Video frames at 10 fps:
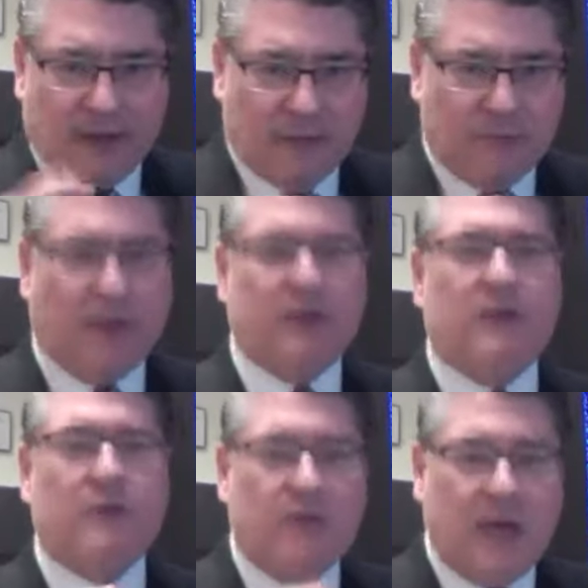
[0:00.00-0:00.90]
but you
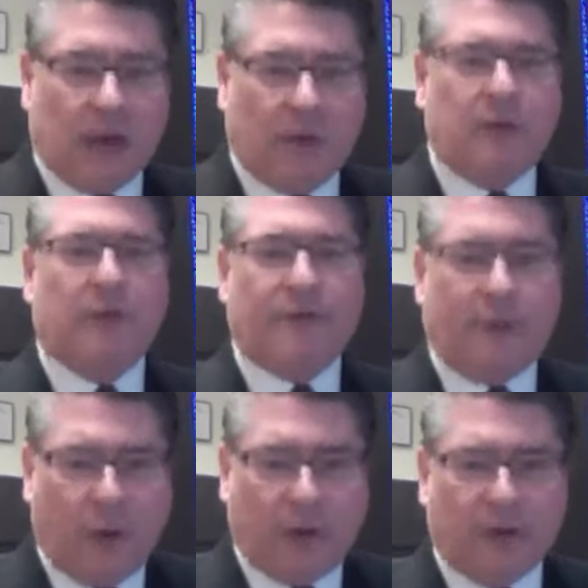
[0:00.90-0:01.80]
narrow your
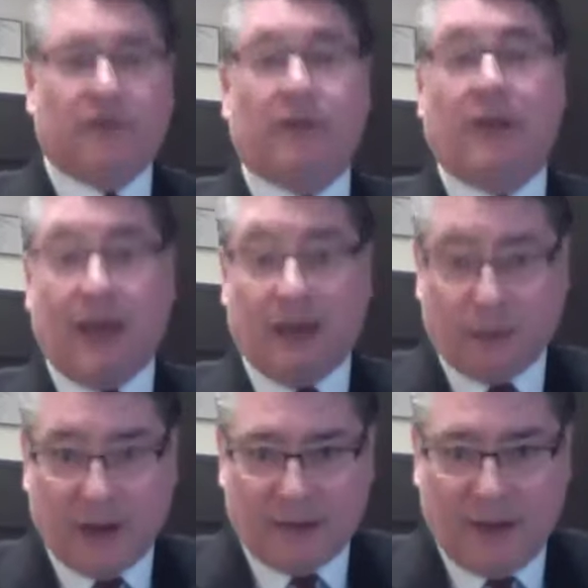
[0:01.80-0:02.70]
focus as
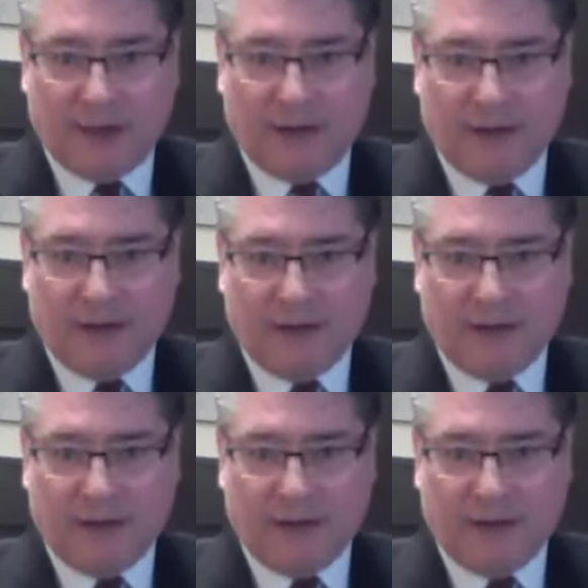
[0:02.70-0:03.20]
recommended,